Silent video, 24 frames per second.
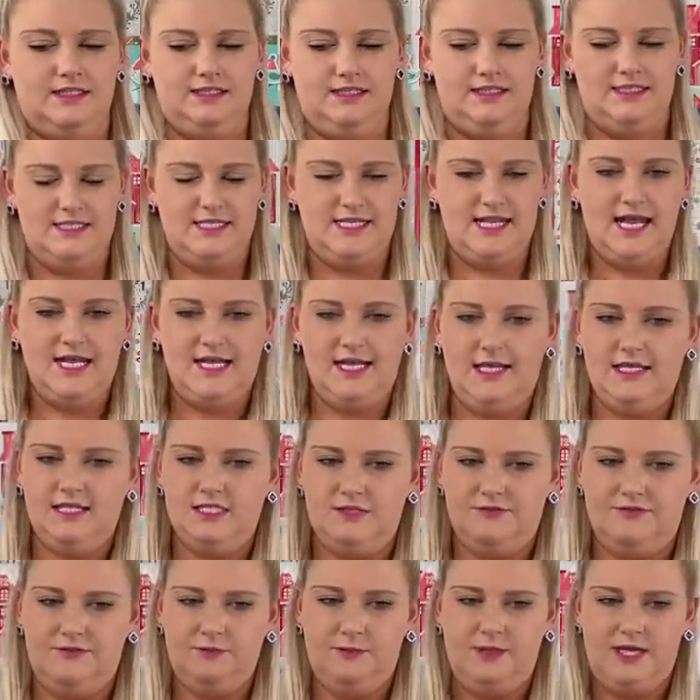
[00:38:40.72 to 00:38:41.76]

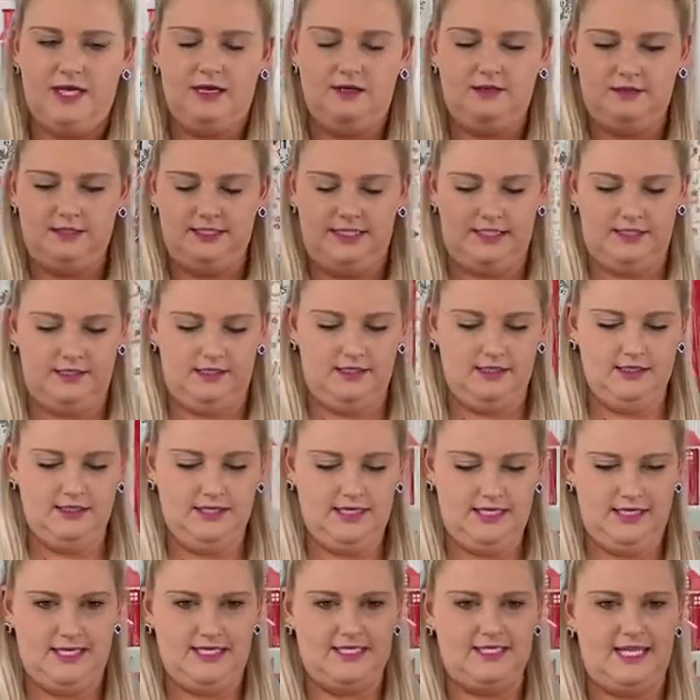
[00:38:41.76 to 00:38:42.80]
Next from Carolina
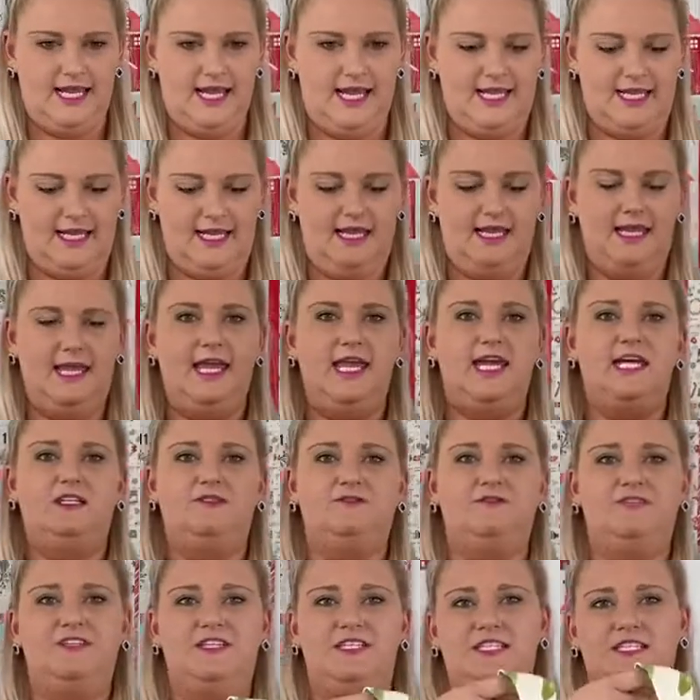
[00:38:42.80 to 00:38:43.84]
is a
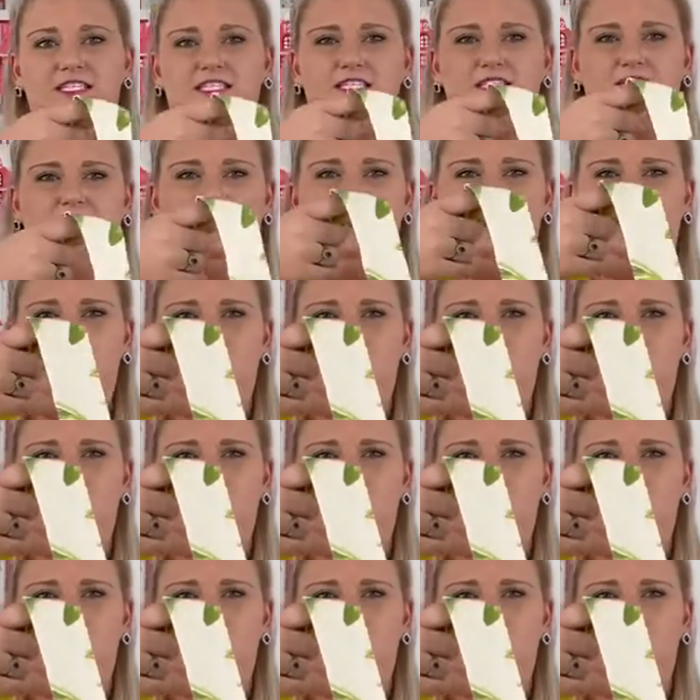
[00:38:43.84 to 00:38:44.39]
canvas